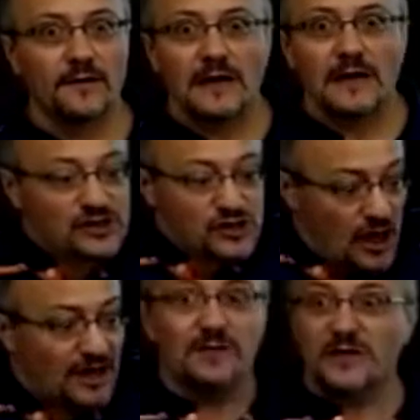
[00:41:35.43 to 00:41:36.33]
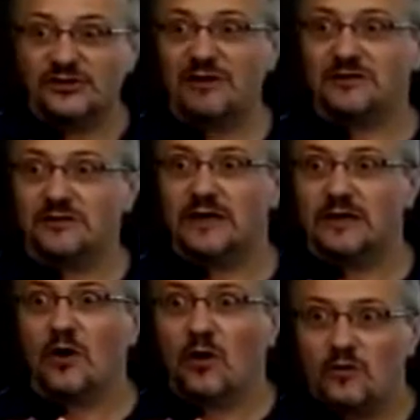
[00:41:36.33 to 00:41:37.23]
It's not going to be translocated.
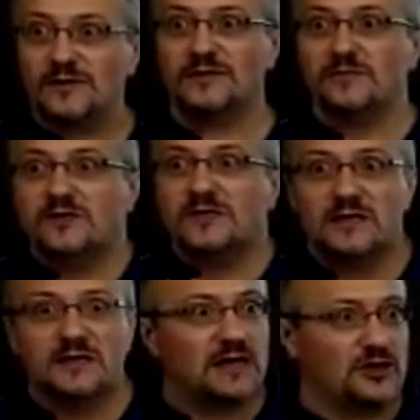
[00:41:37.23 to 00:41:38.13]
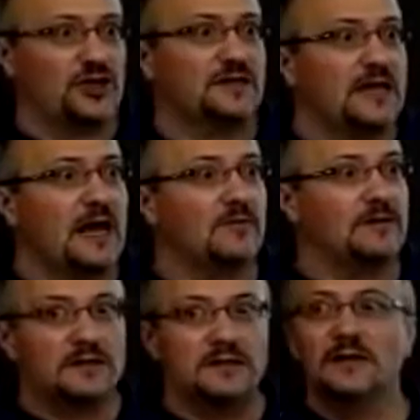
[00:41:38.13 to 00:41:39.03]
The whole system is going to die, shut down.
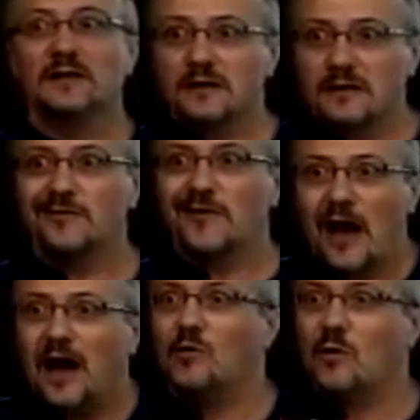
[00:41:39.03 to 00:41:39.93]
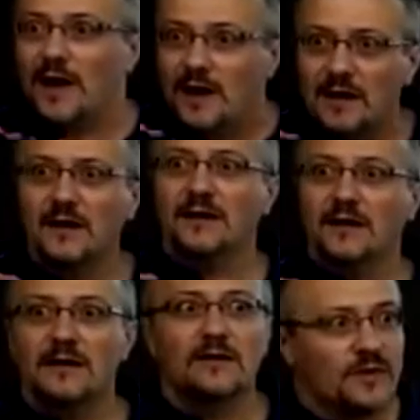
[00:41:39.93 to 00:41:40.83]
The, you know, the highway
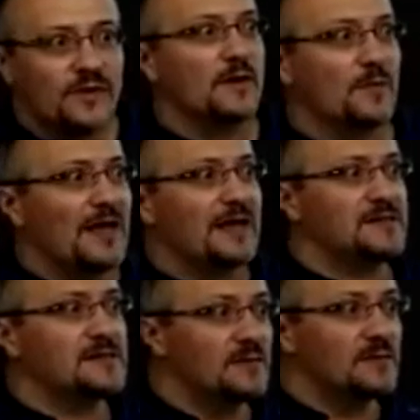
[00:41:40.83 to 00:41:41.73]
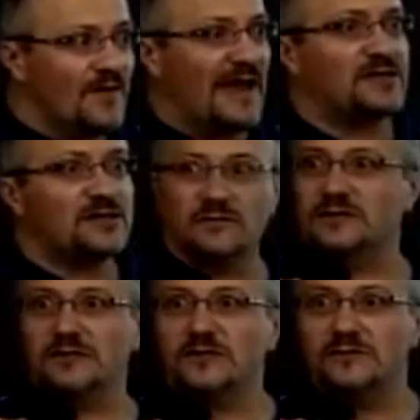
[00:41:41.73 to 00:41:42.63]
within the plant system, the vascular
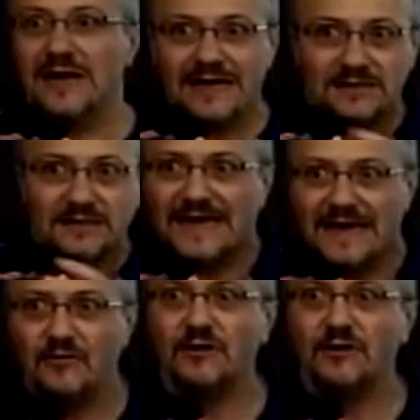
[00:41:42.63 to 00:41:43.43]
tissue has to carry the